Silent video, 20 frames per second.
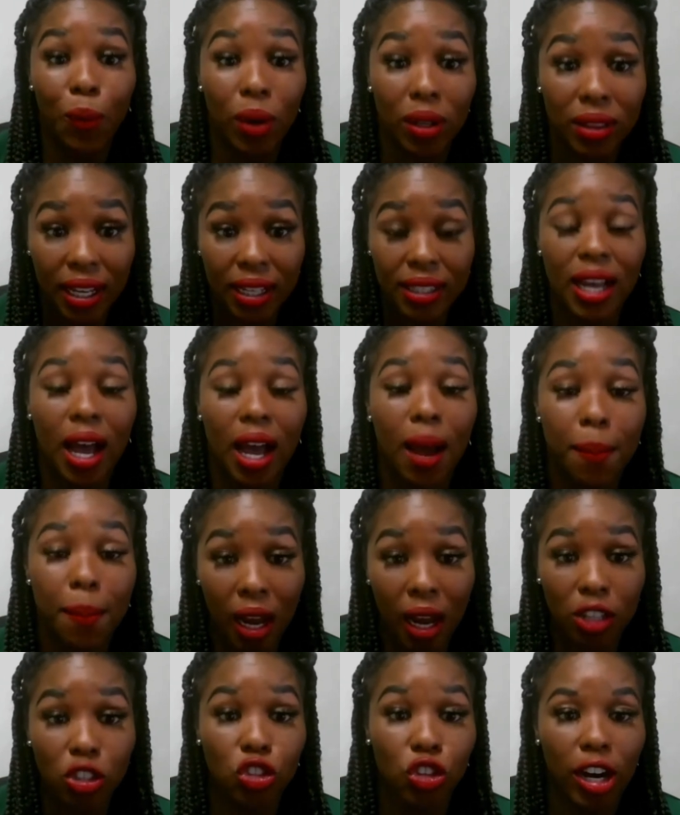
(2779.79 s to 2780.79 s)
I want that top
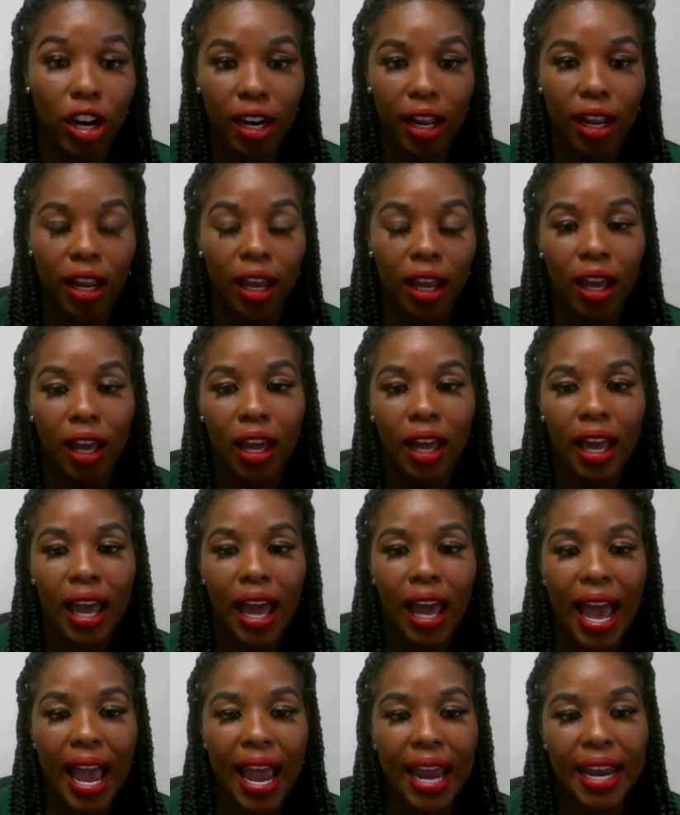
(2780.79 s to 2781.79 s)
notch training,
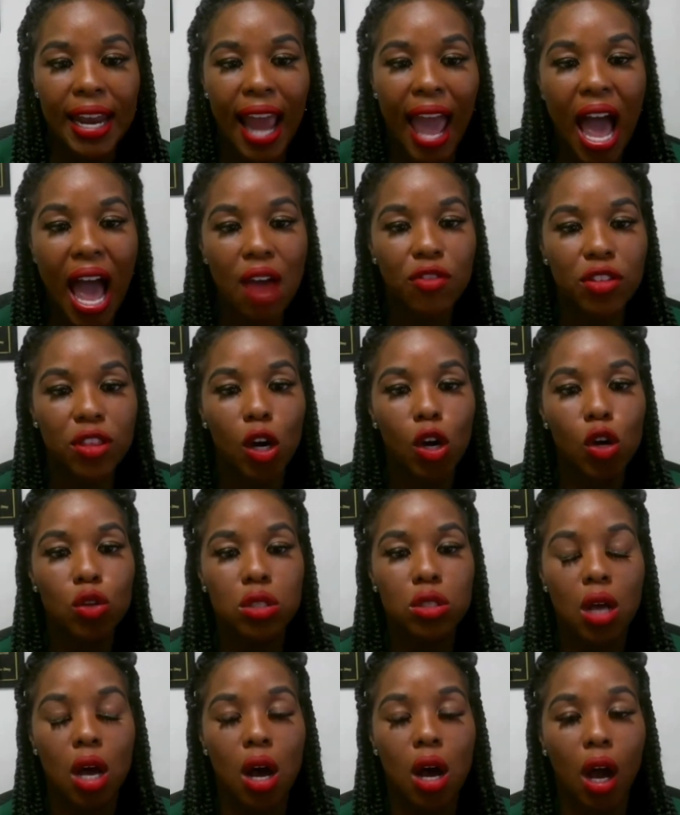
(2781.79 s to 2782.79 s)
and having
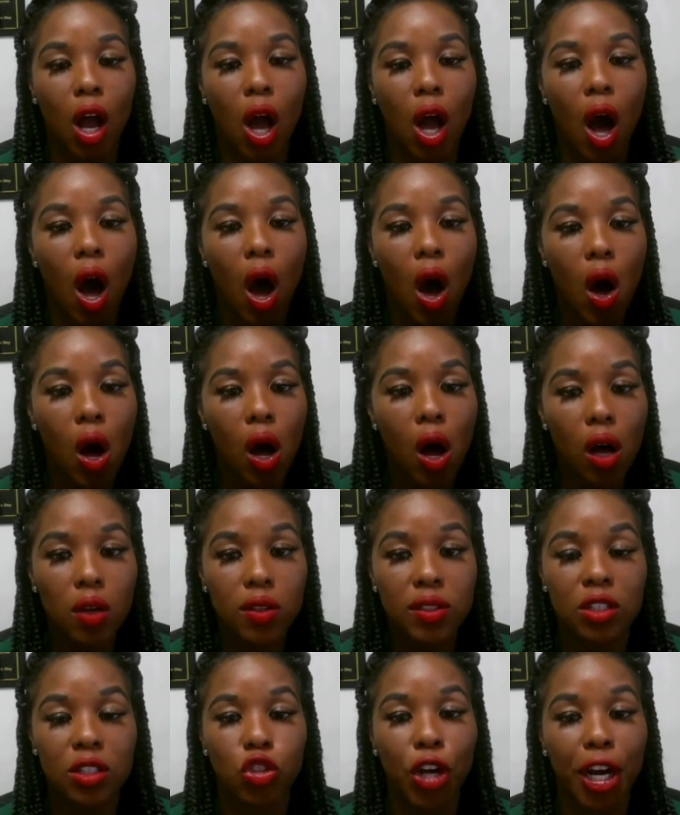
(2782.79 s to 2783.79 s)
those uh,
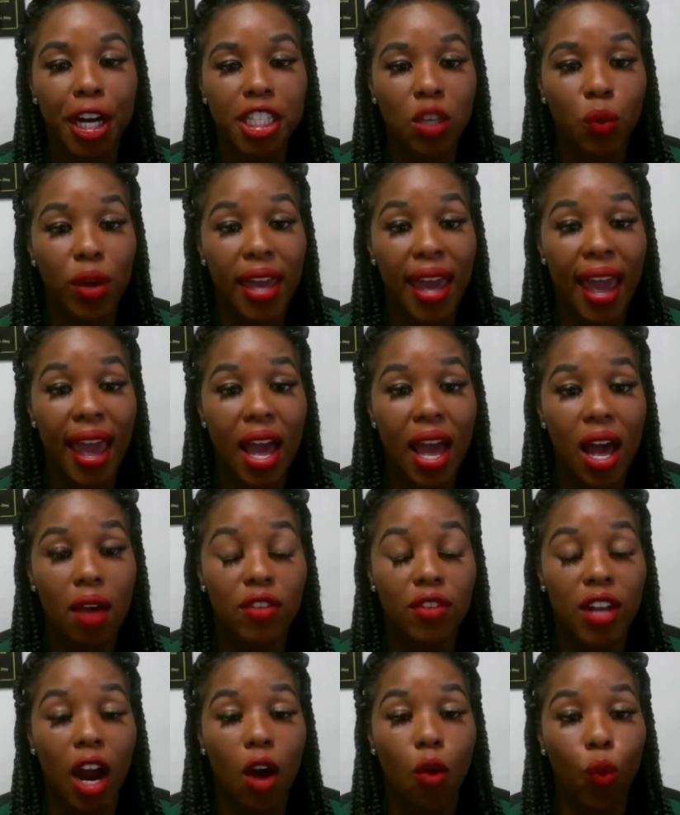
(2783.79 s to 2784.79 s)
calls and trainings that we
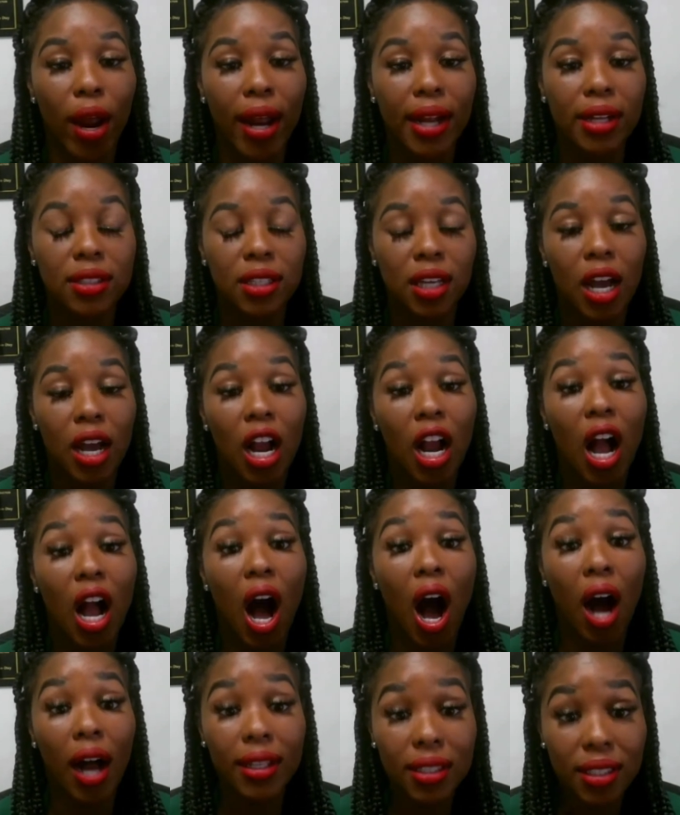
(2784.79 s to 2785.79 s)
have direct
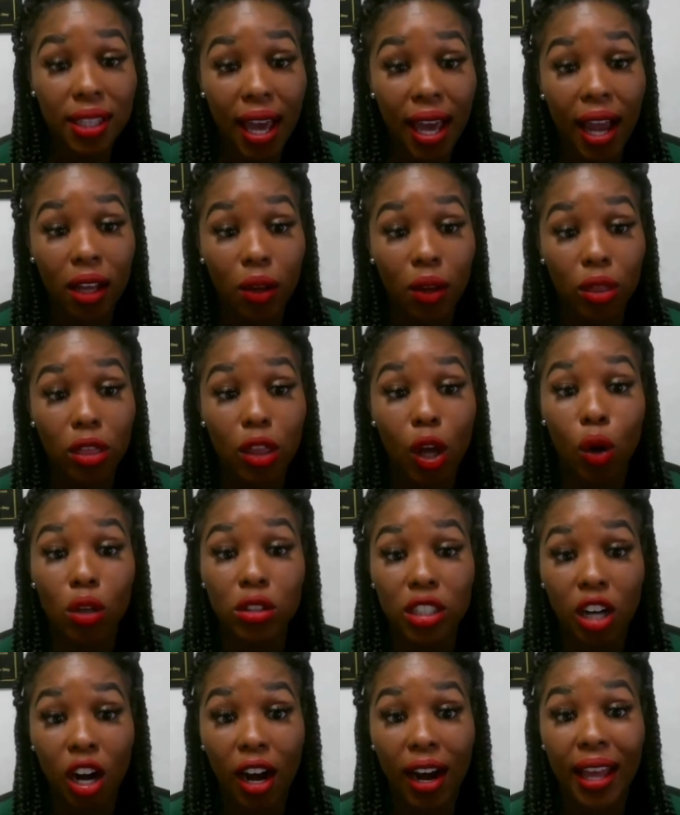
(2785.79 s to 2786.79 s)
contact with
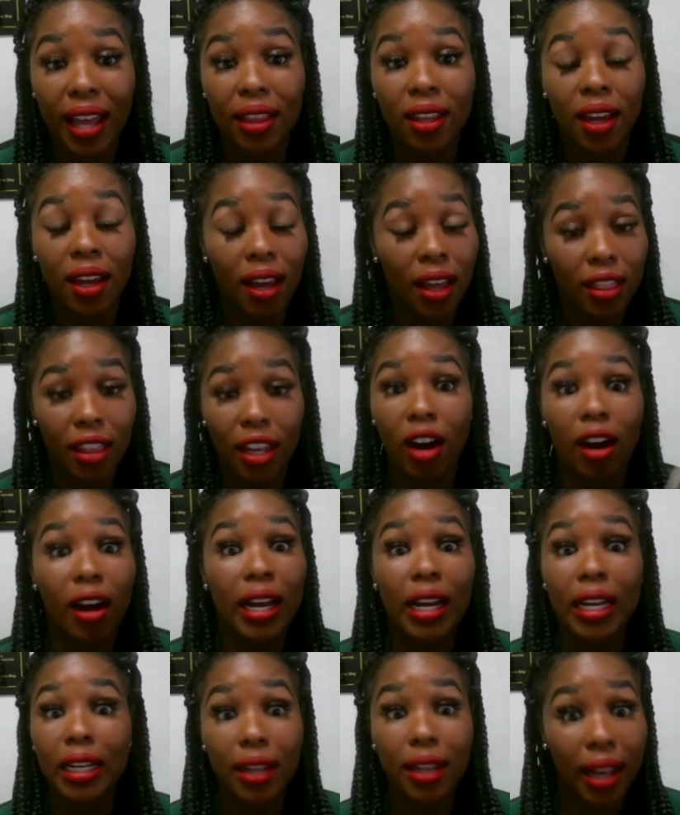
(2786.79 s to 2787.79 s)
those that are at, that
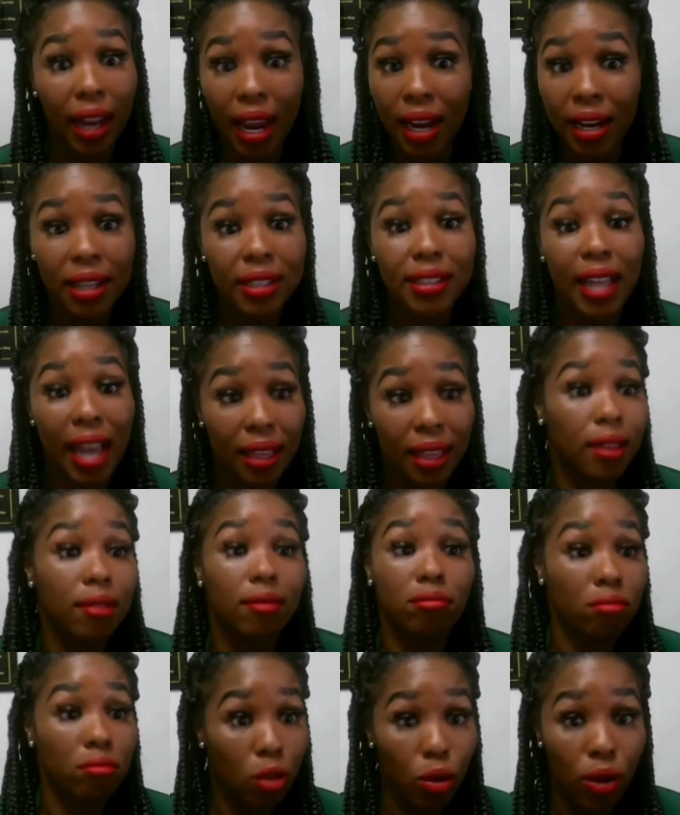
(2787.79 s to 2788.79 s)
are in the
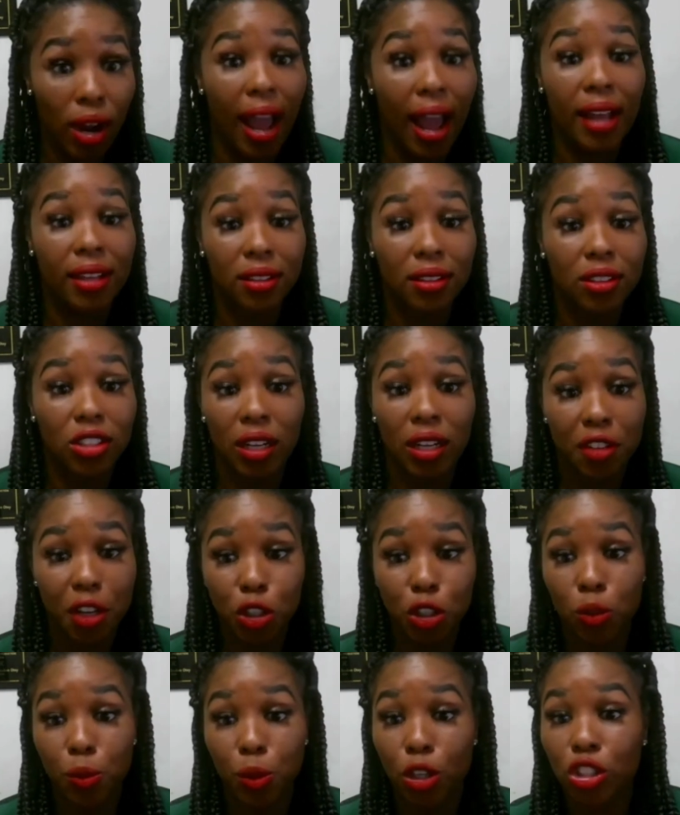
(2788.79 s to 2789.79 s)
you guys, chief
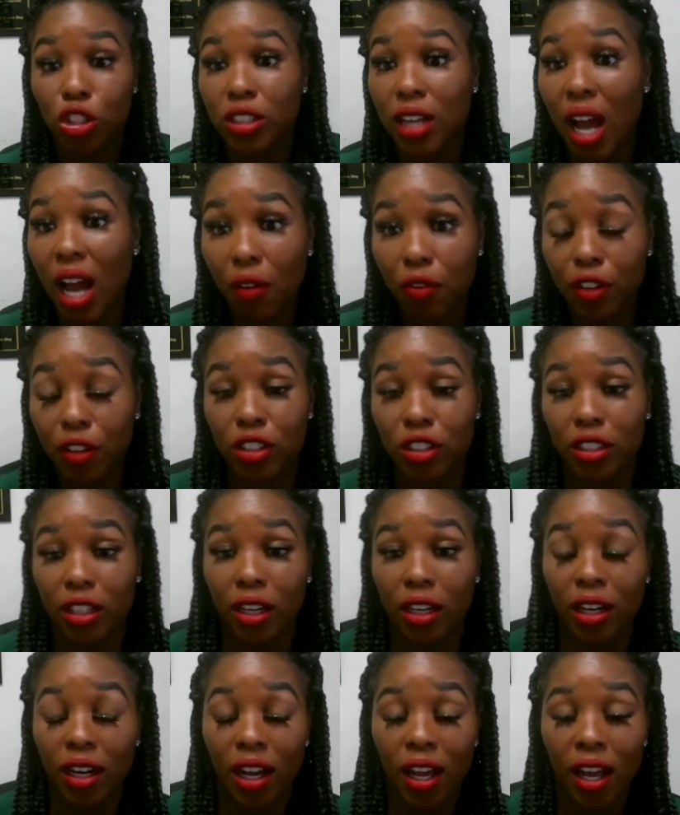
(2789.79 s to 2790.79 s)
distribution
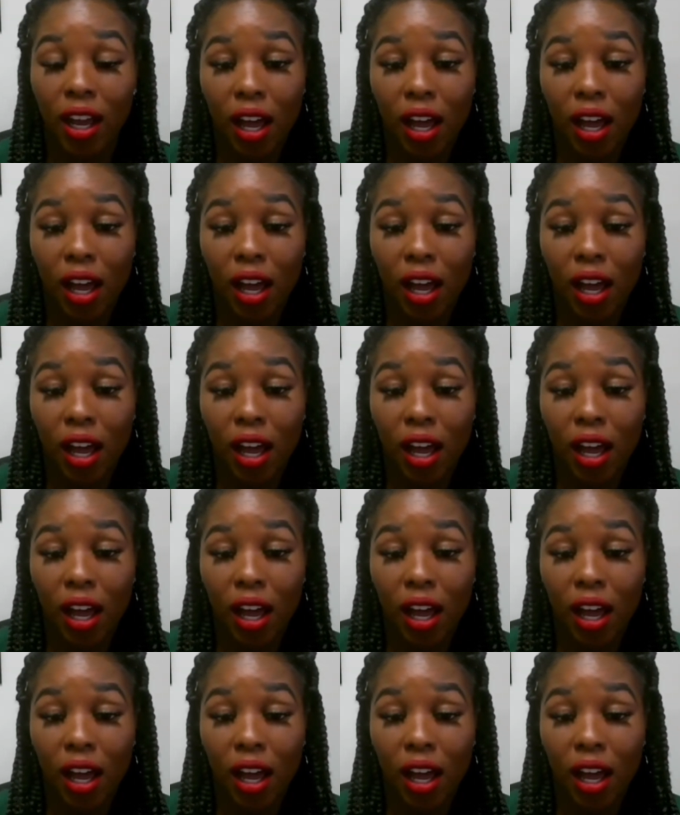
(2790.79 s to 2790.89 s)
officer,